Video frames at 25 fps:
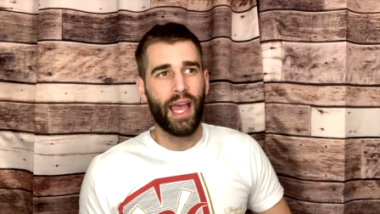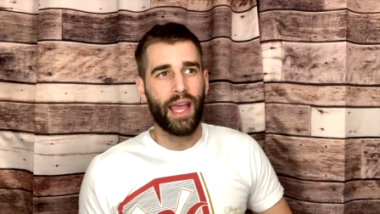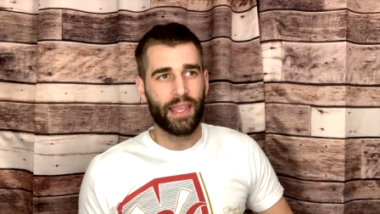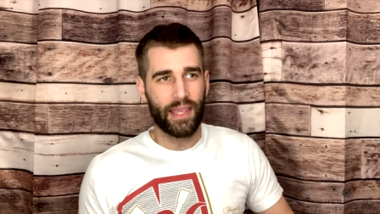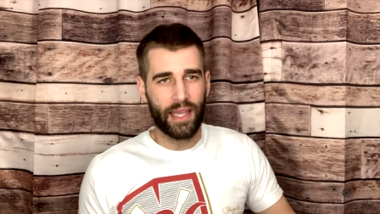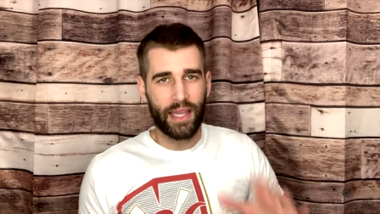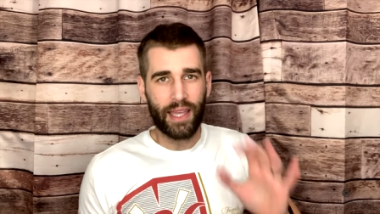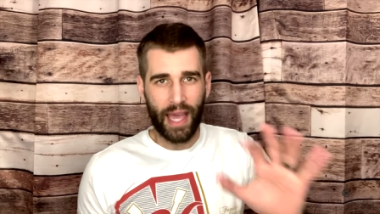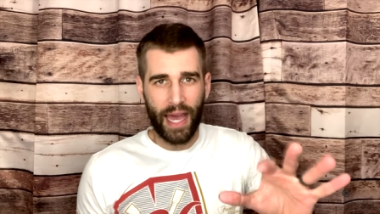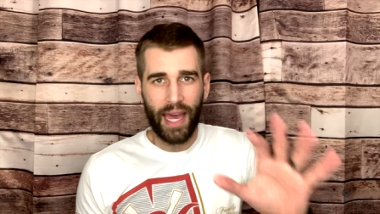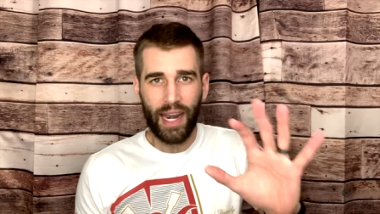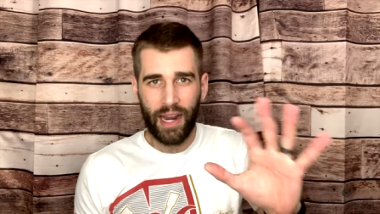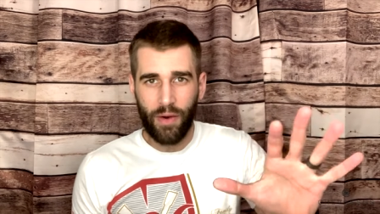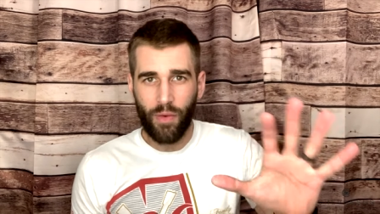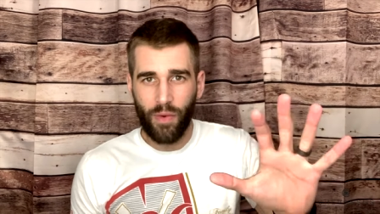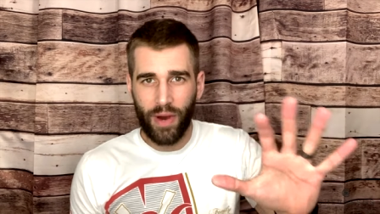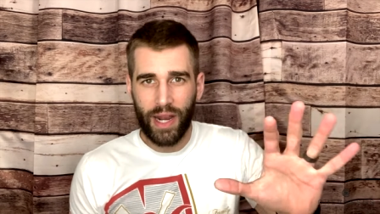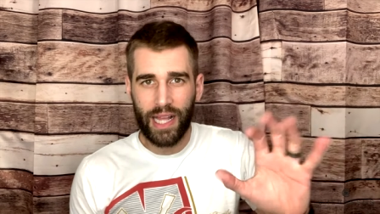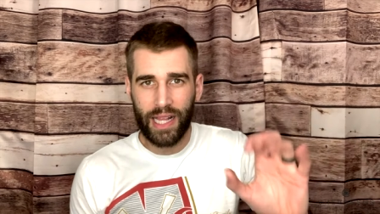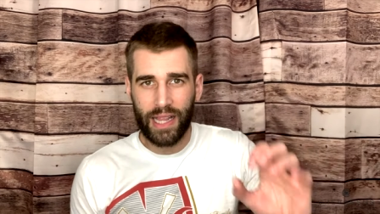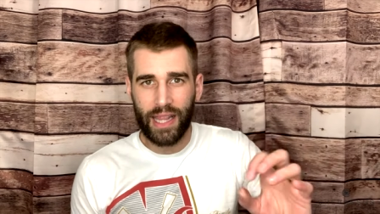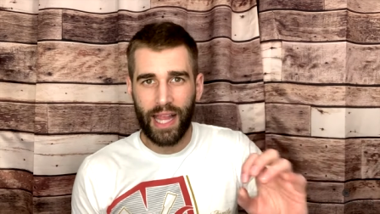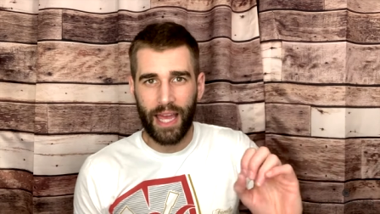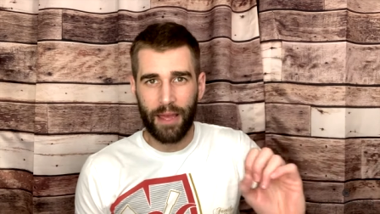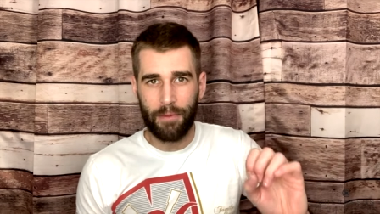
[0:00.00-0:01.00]
you kind of want
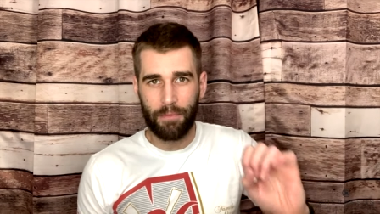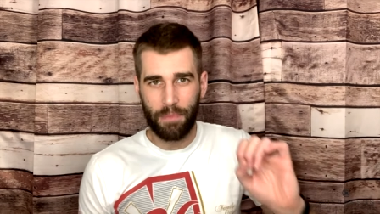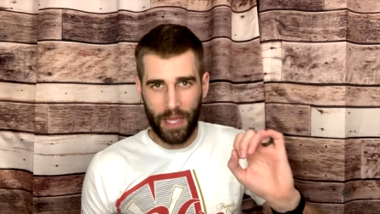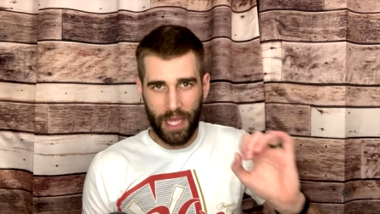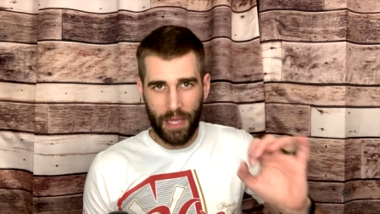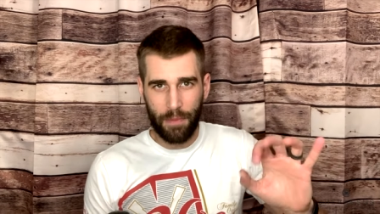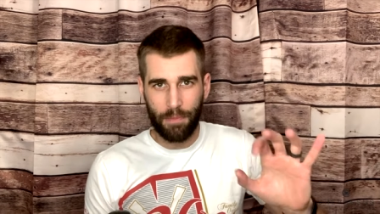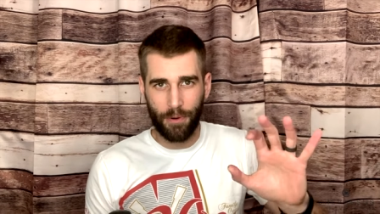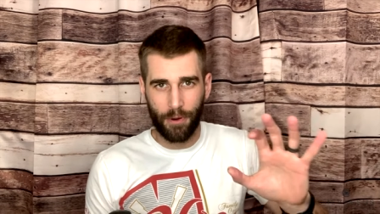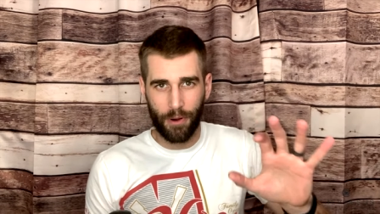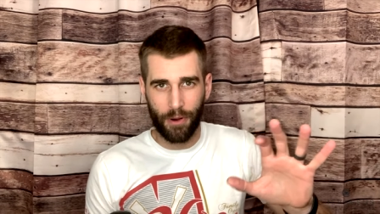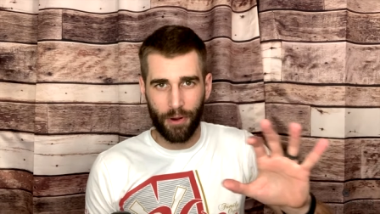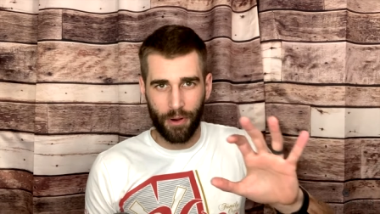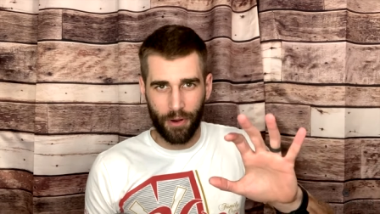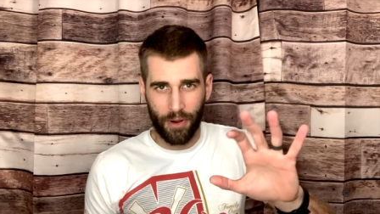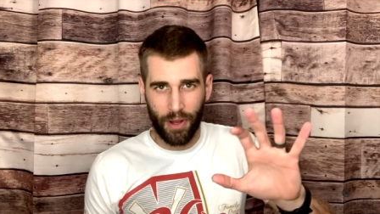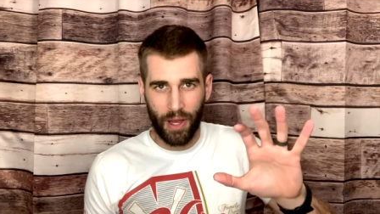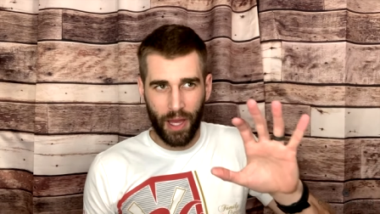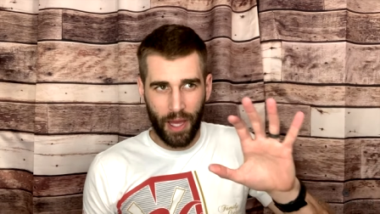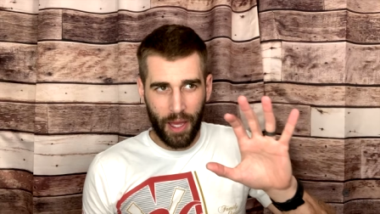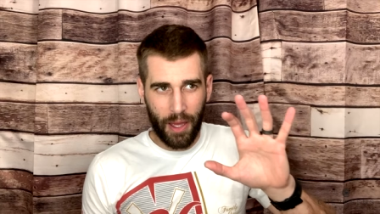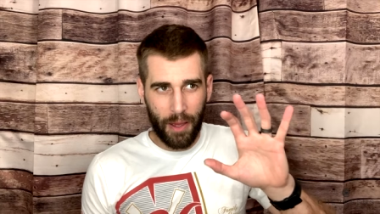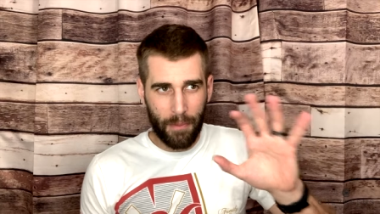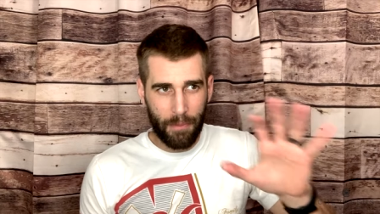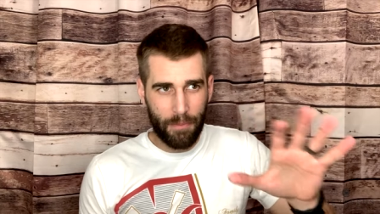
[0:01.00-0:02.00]
to let people
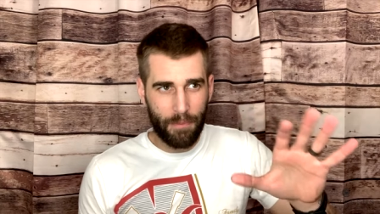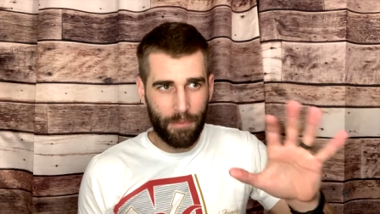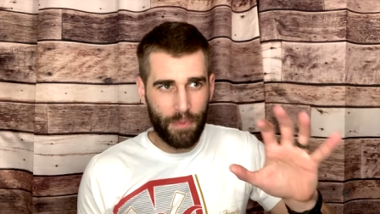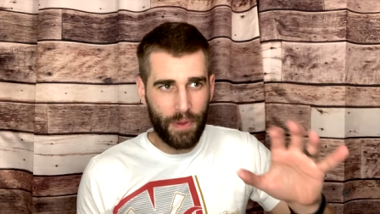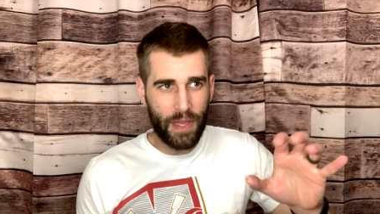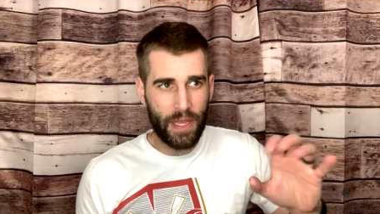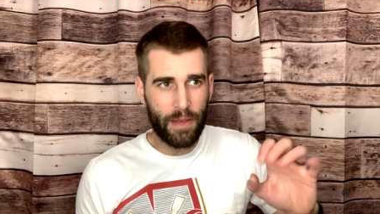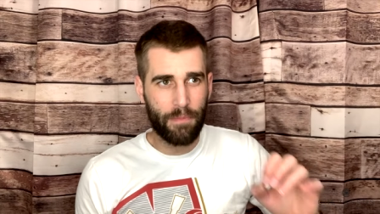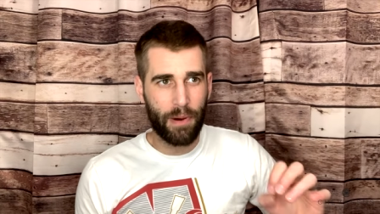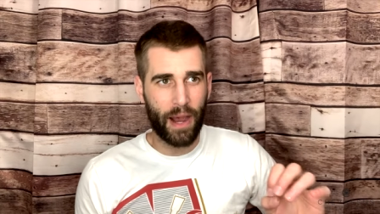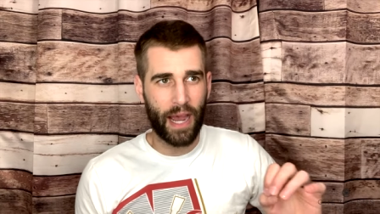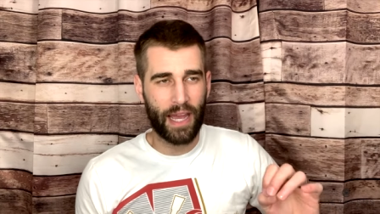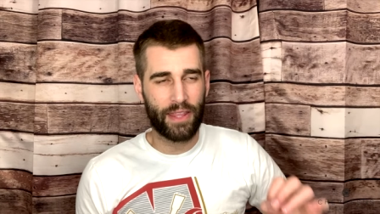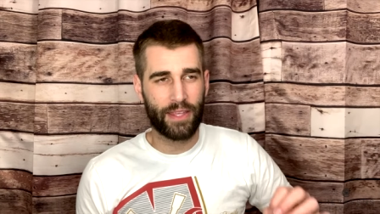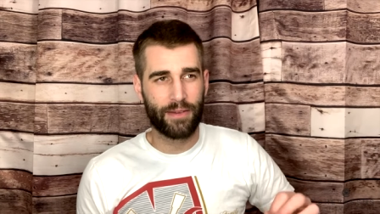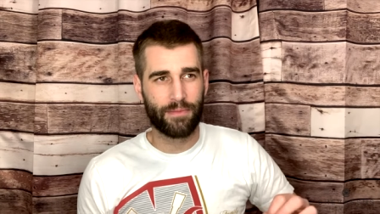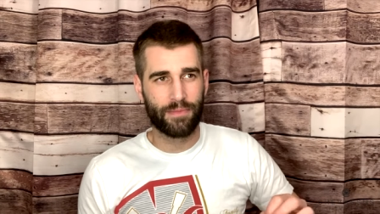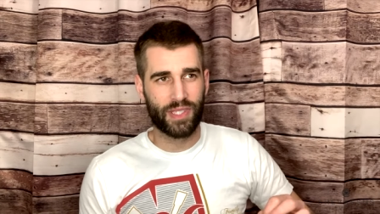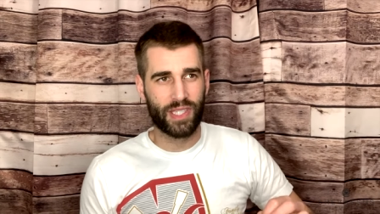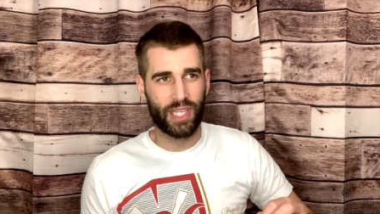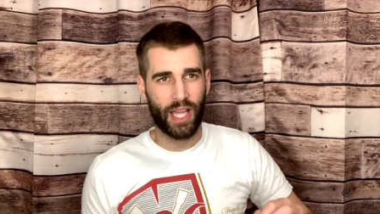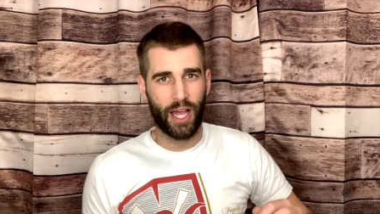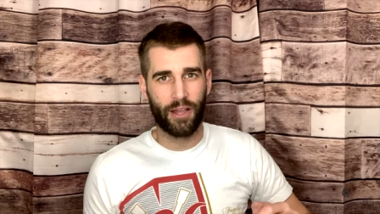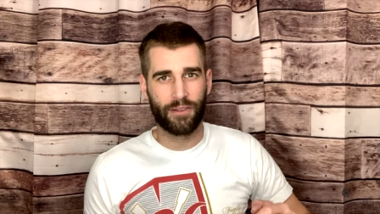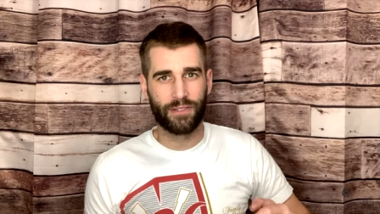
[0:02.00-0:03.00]
be by
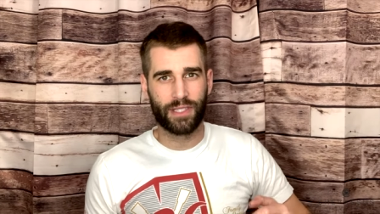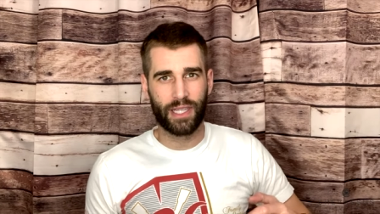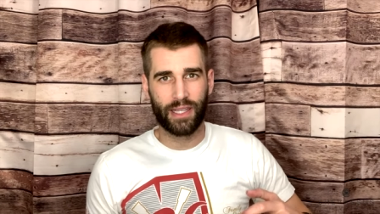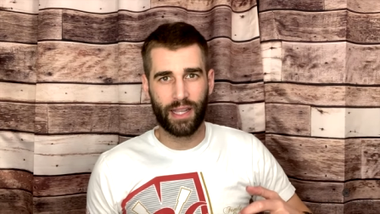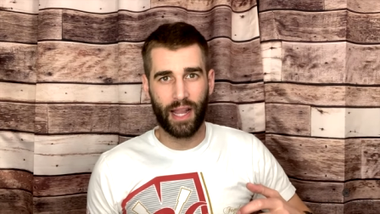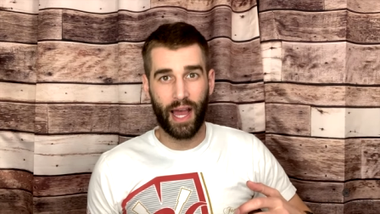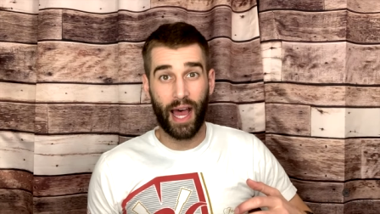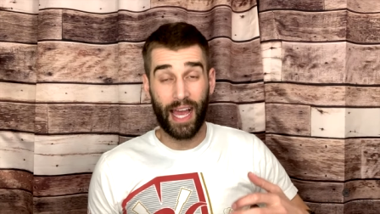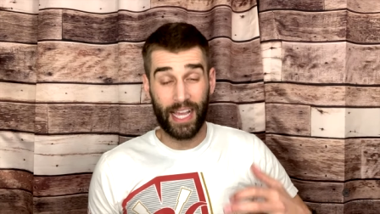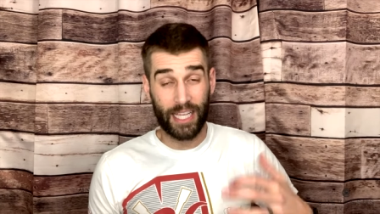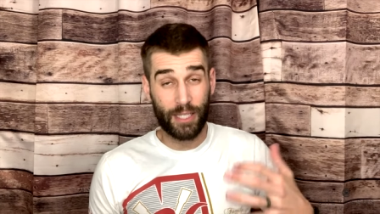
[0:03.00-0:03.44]
themselves and not,